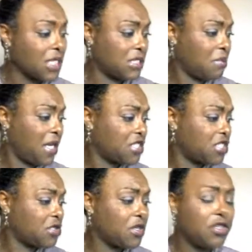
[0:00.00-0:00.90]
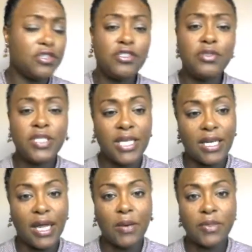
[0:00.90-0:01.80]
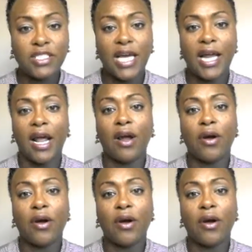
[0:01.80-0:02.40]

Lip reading: to make sure you're using language that